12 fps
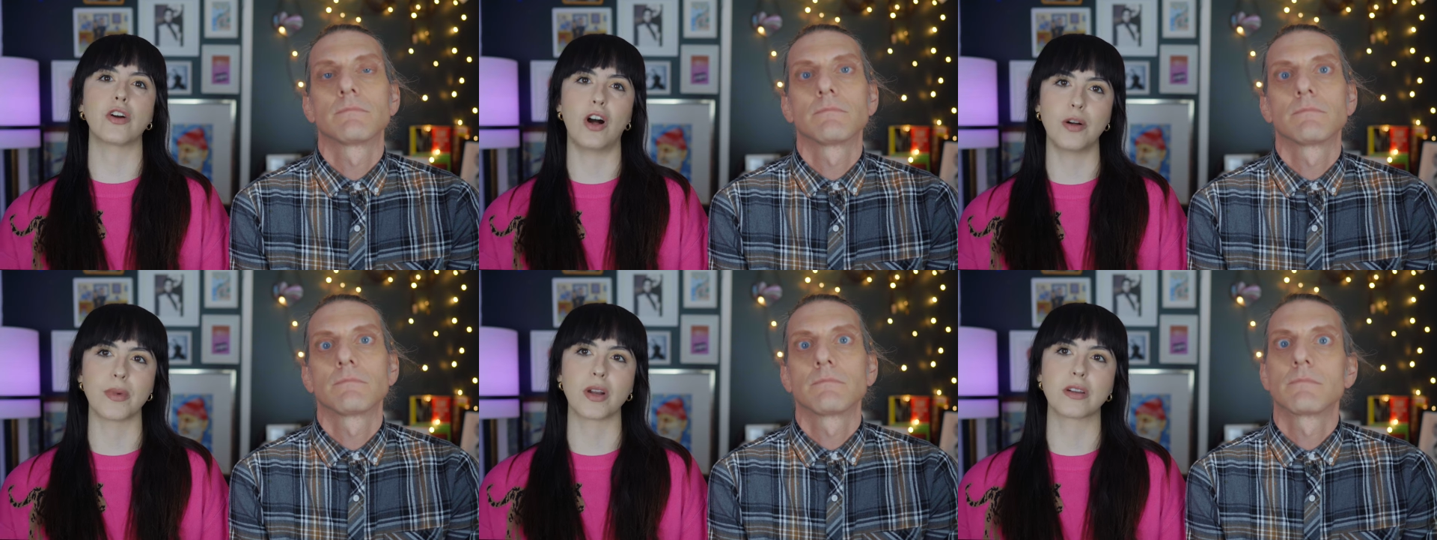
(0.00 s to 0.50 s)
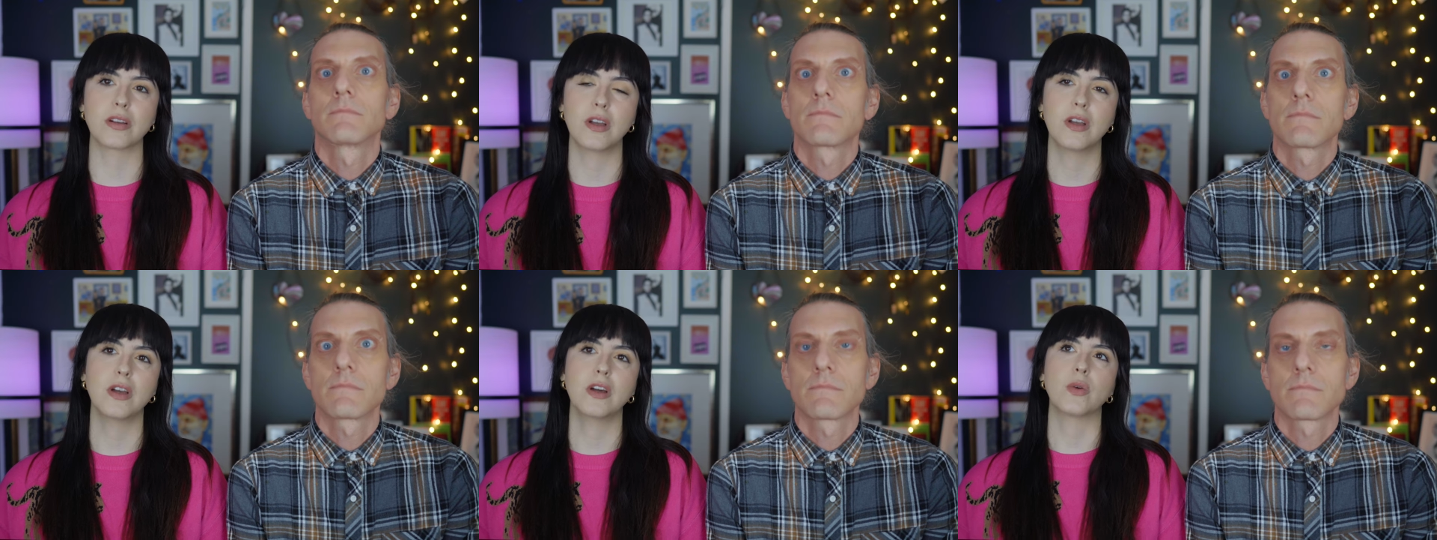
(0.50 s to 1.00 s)
Speaker 1: on Hallmark
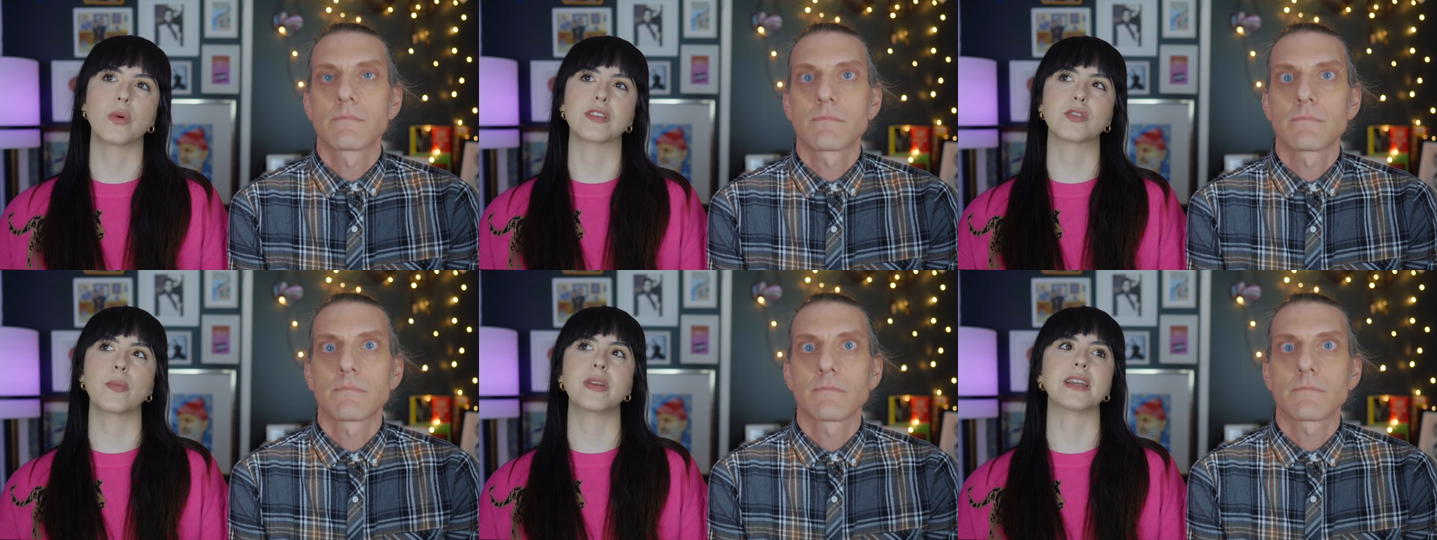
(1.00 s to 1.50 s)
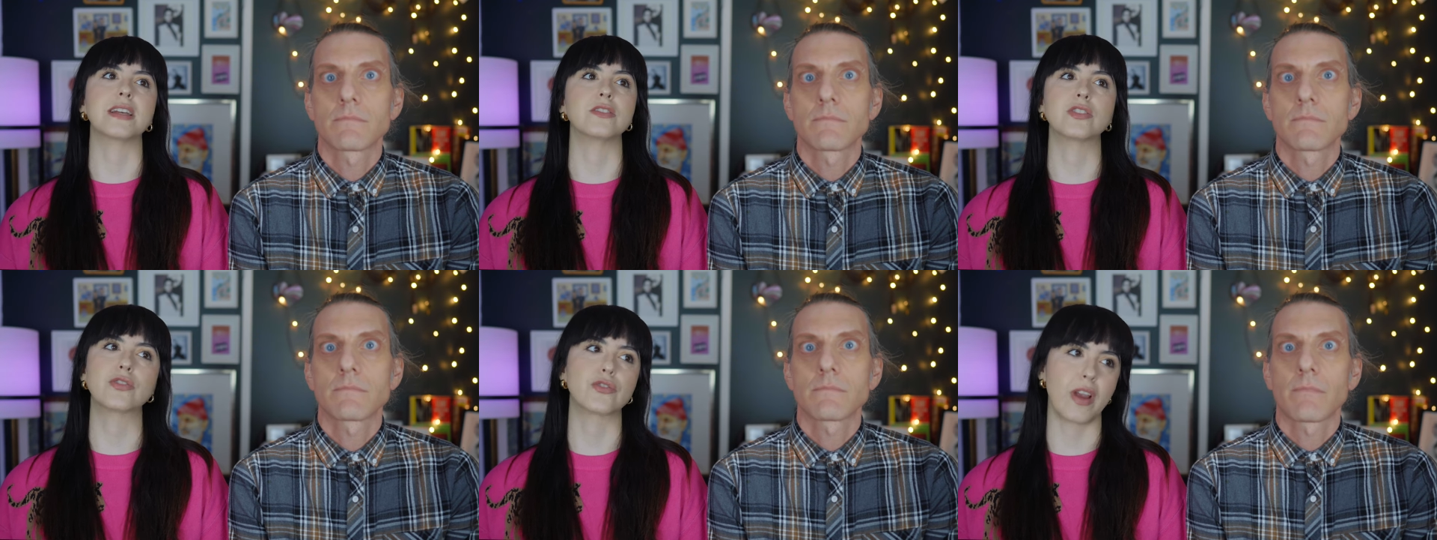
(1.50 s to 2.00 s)
with so many
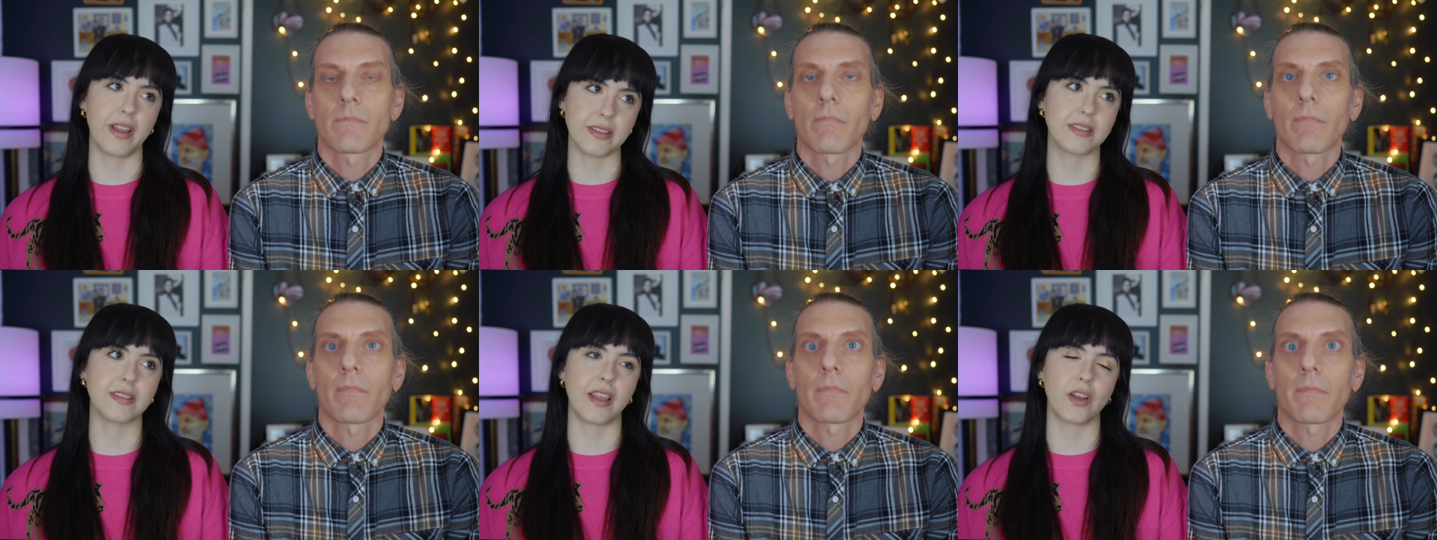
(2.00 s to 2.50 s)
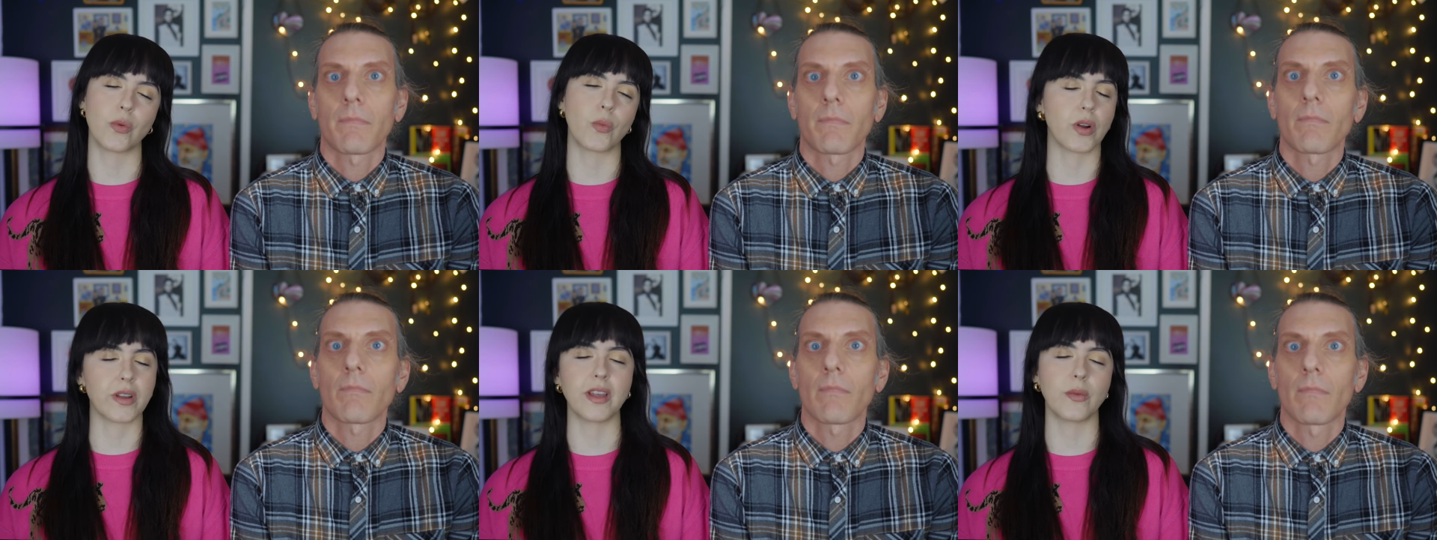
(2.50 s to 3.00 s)
constraints that you're
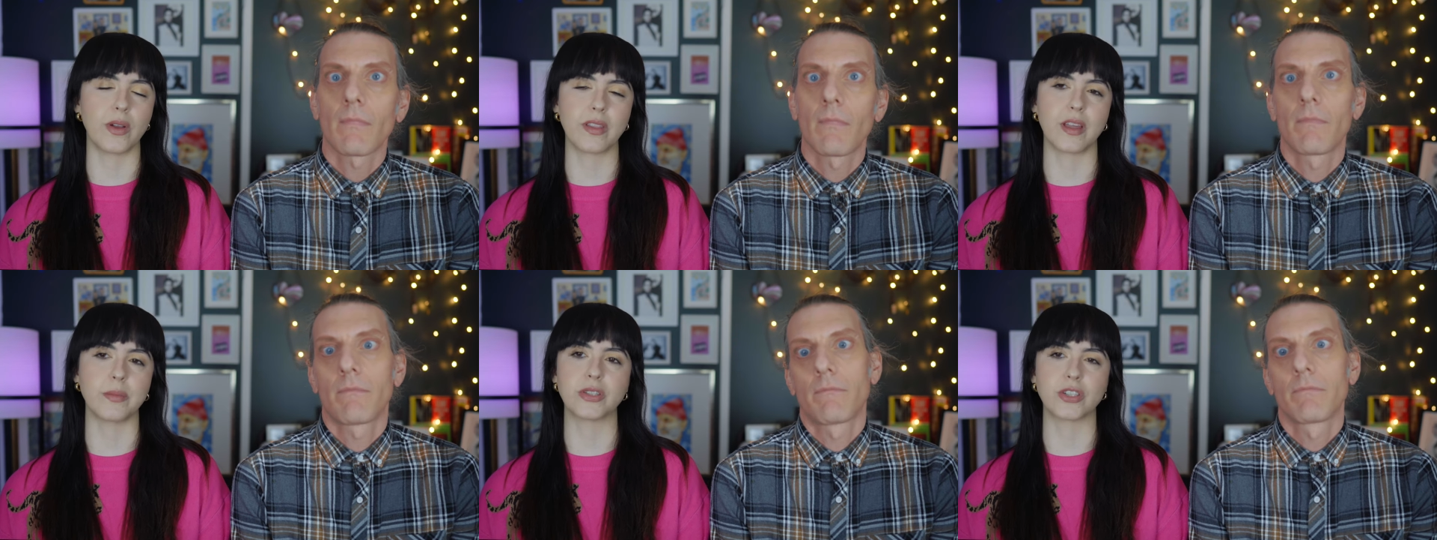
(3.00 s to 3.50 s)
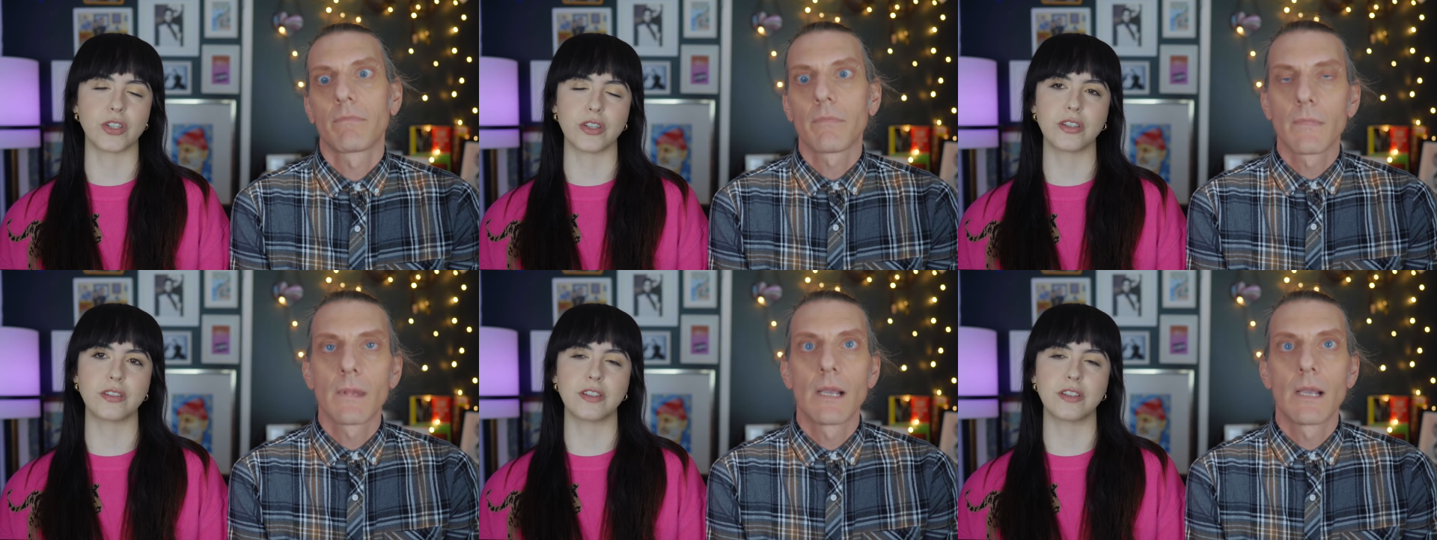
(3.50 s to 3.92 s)
working with, I'm sure,